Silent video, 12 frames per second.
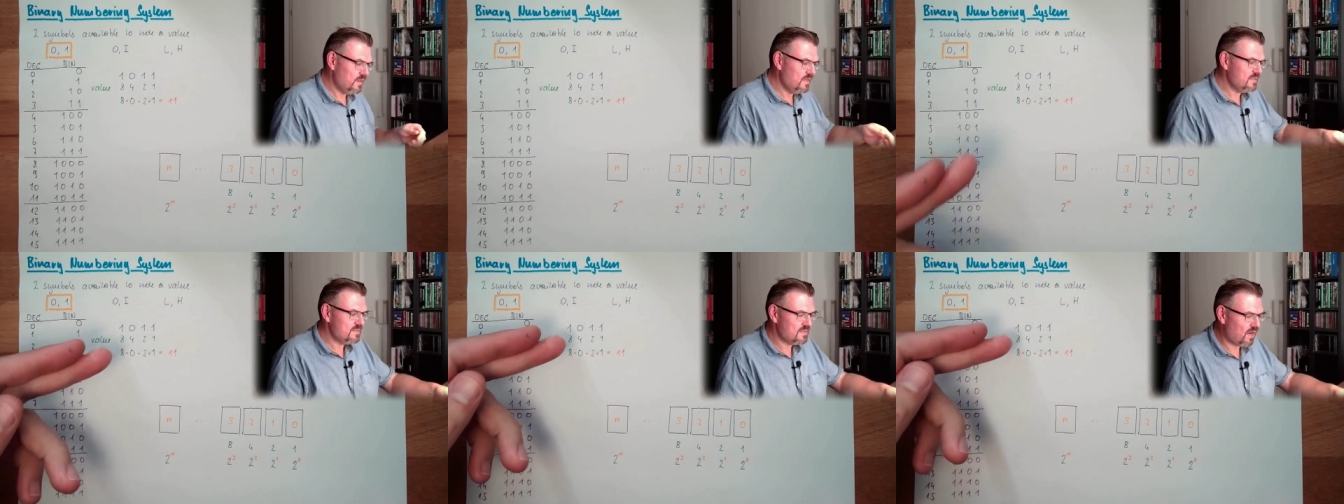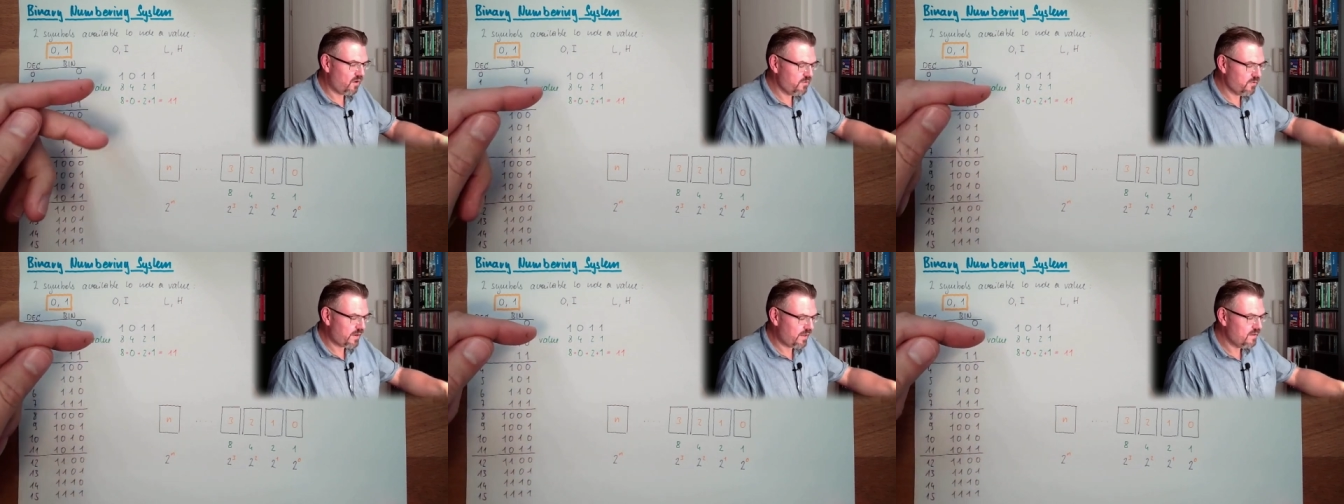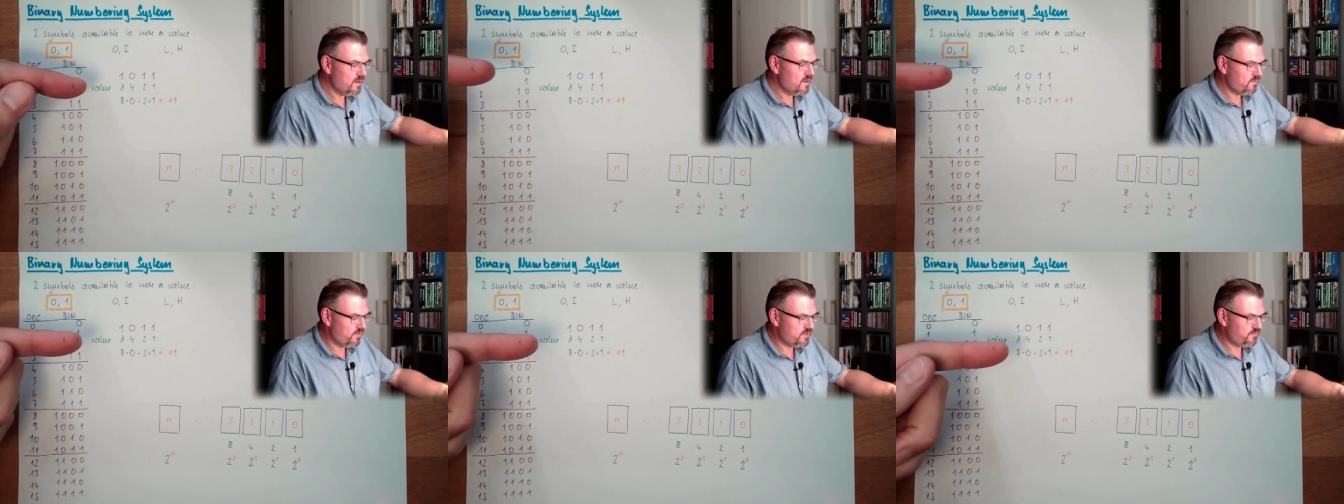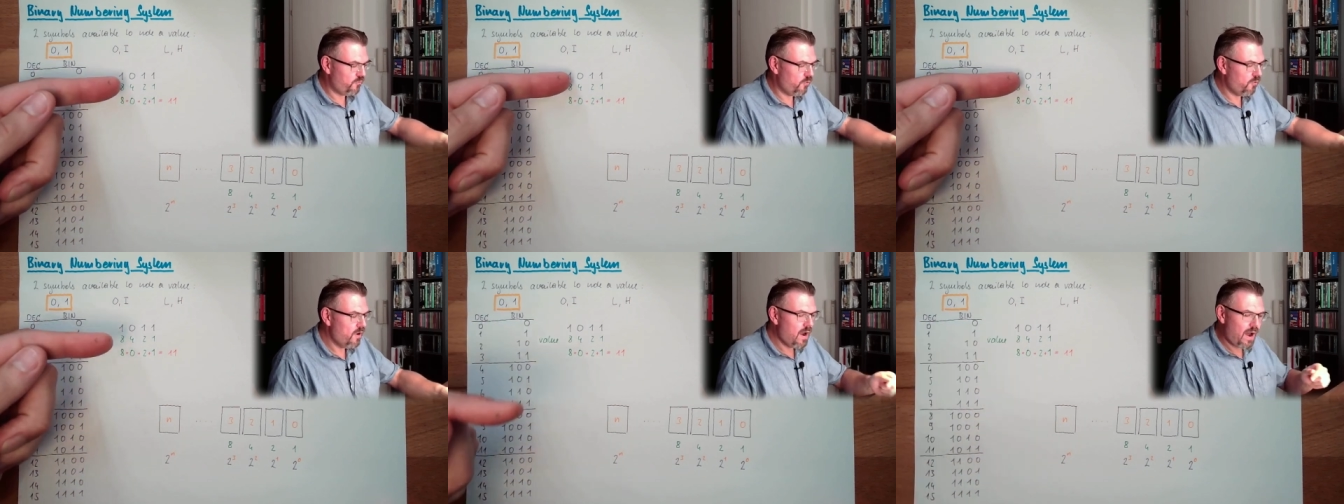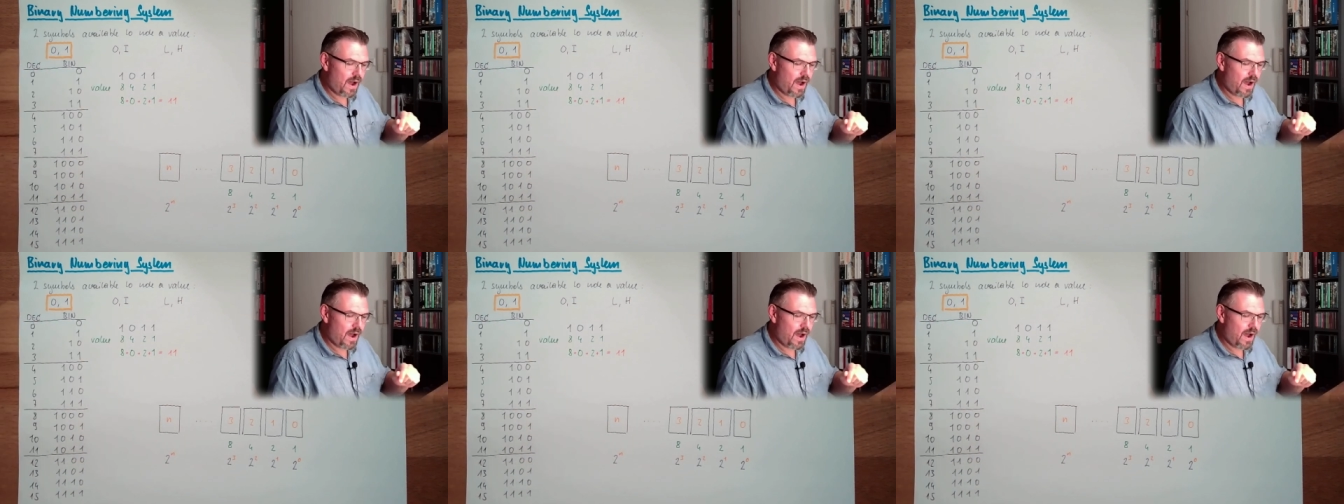this is how you can transfer